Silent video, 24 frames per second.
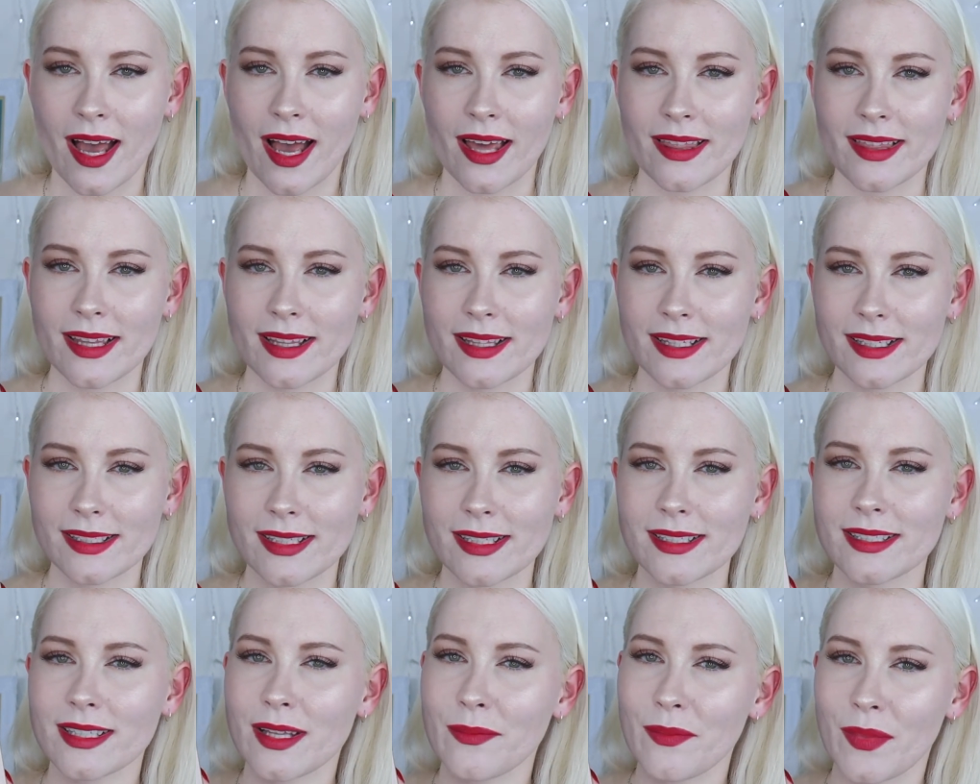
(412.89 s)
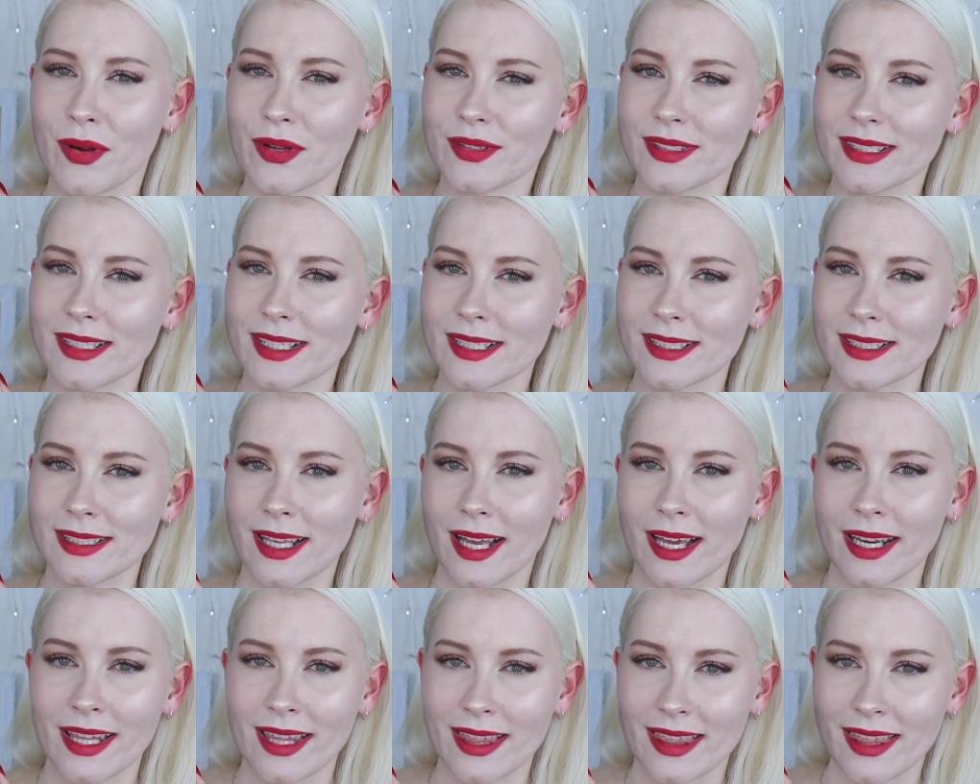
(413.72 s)
I think this is the most
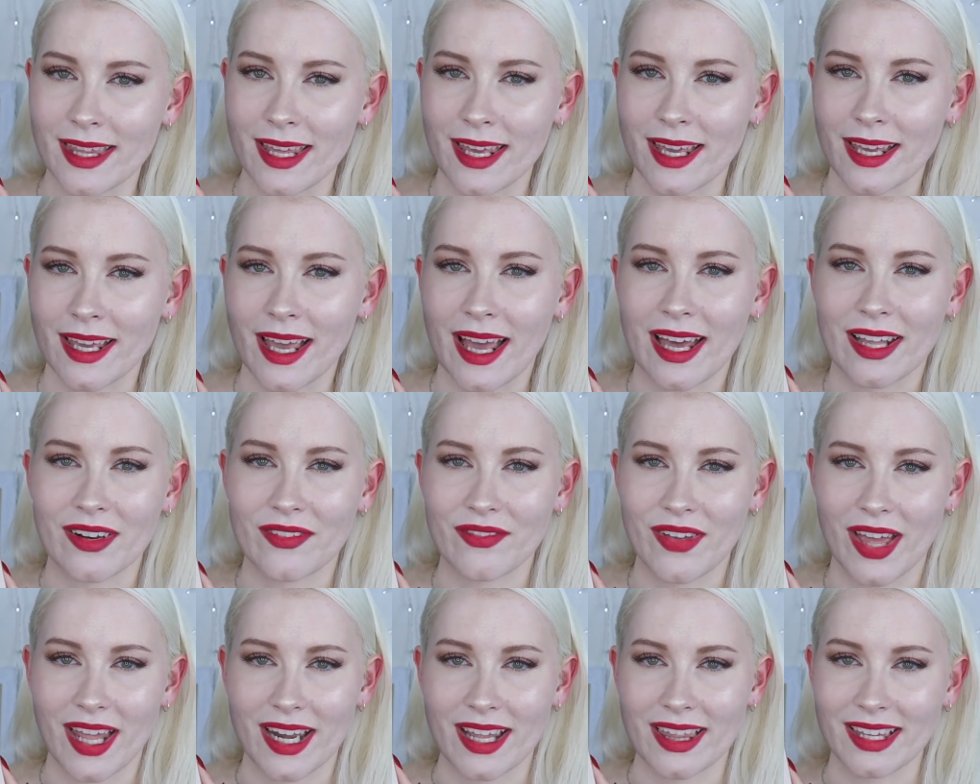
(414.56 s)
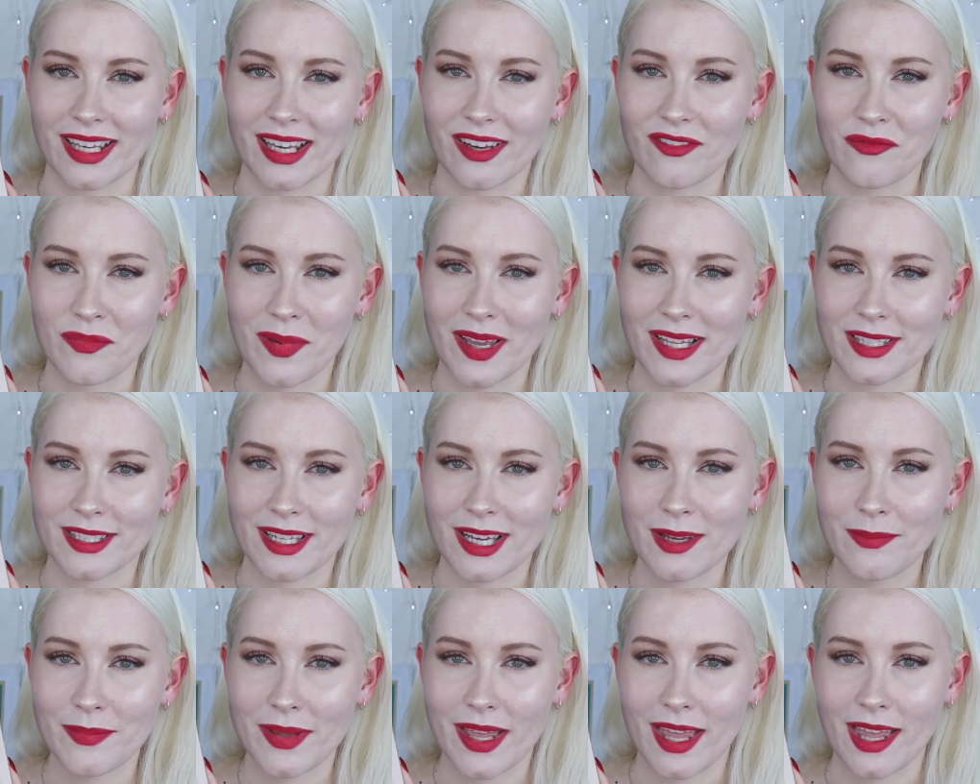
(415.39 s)
exciting thing out of anything I've picked
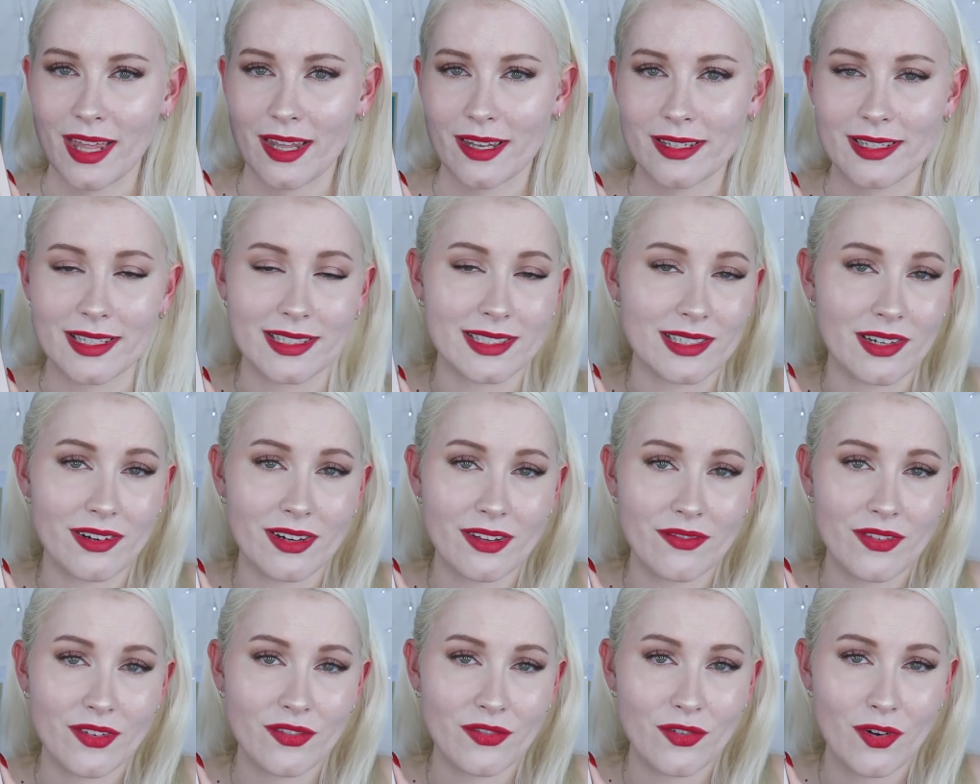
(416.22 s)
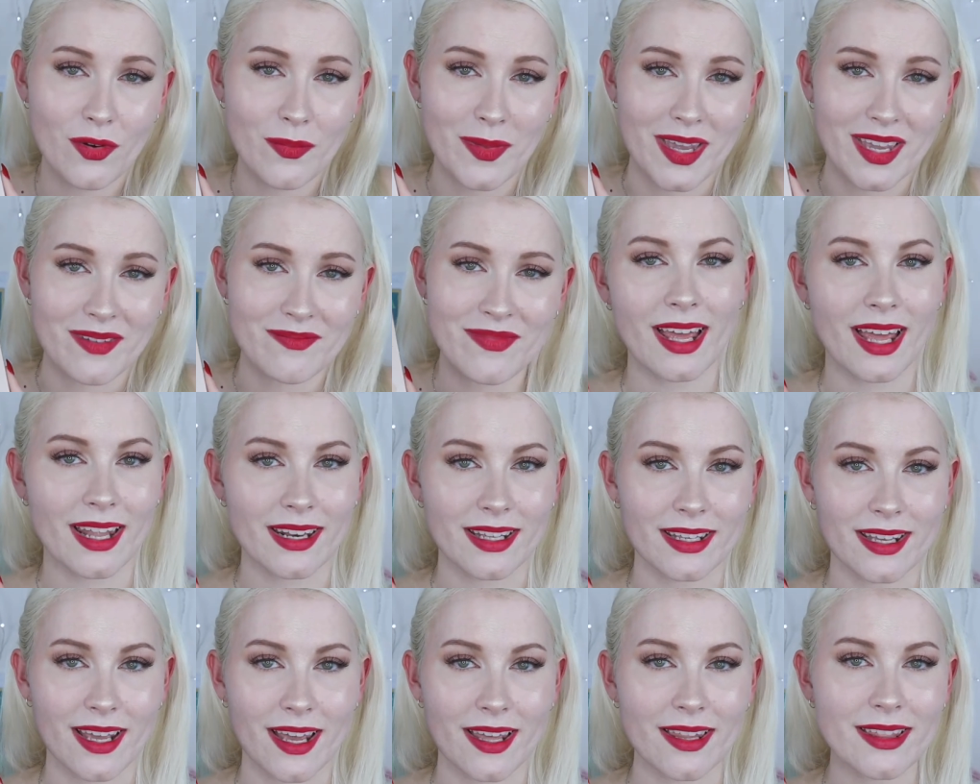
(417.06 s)
up, and it's not even for me.
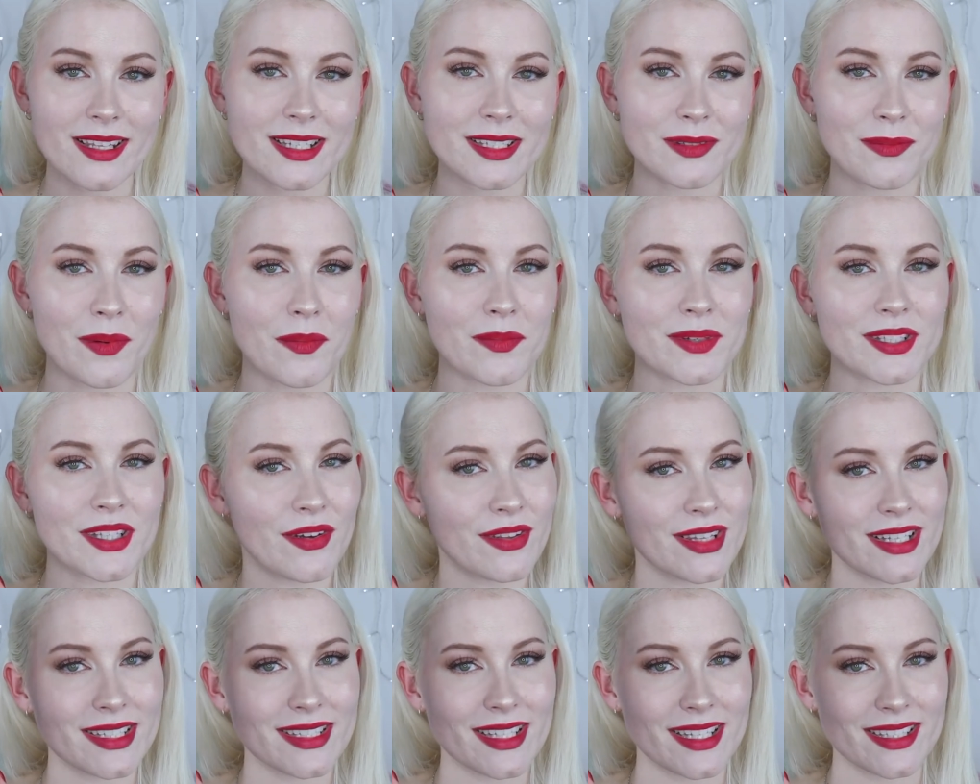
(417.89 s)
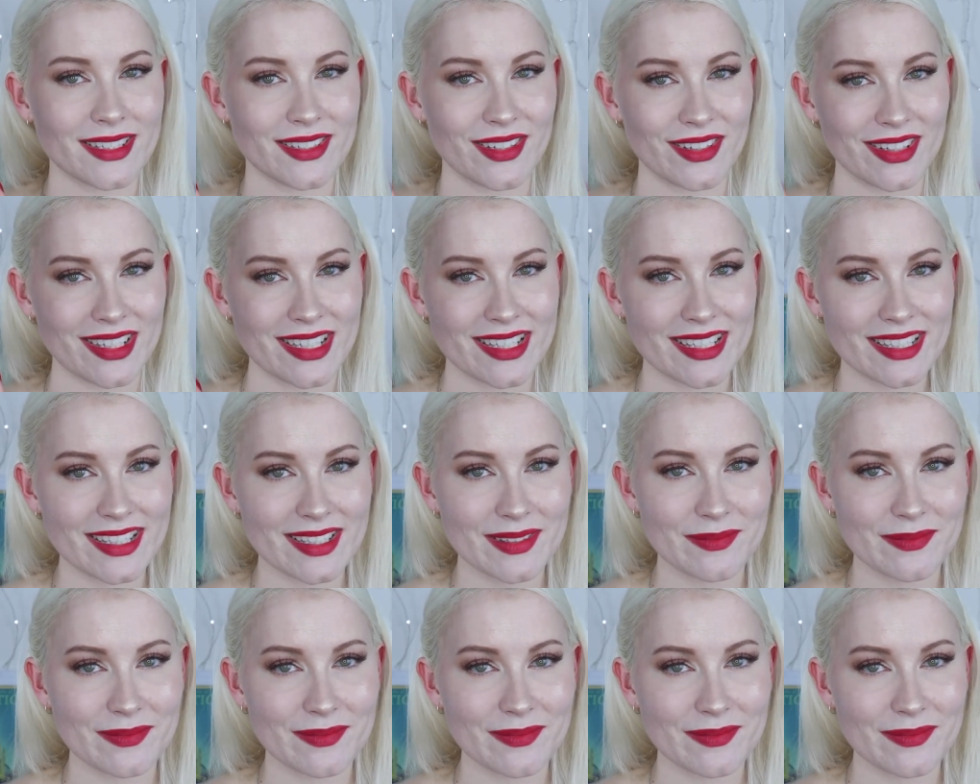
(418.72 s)
And again, this one was only $6.